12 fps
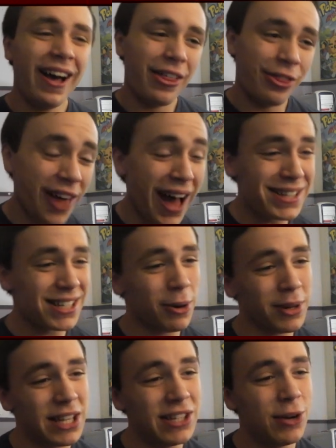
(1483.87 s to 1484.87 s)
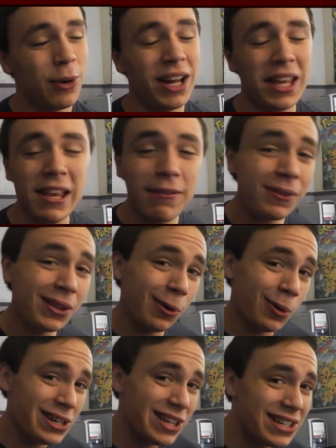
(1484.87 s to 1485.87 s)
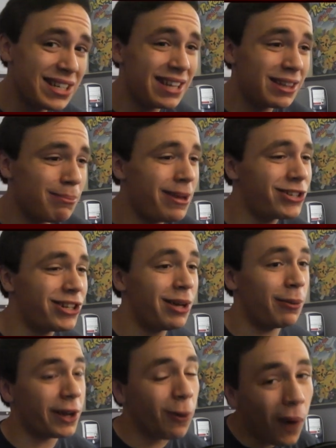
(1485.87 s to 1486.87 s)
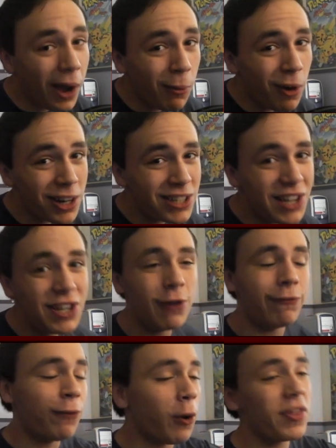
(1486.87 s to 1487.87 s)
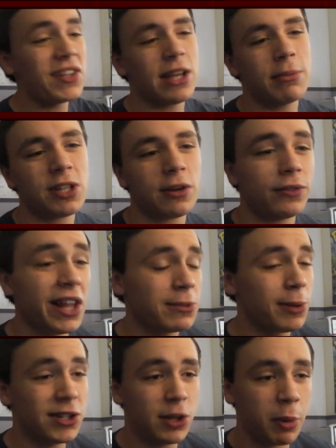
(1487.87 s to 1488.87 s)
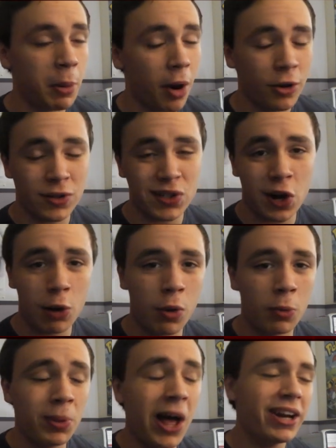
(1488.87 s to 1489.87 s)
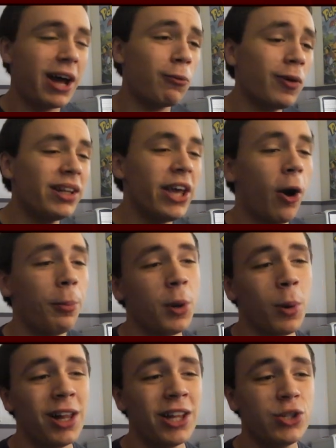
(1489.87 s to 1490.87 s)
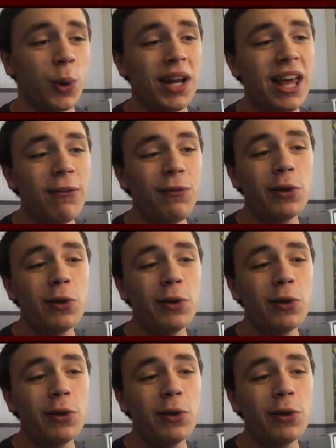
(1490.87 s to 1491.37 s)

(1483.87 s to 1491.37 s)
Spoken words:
that's going to do it, even though we didn't get the mission that we quite wanted to do for this episode of Let's Play Super Mario Star Road Blind. I really hope you all enjoyed. If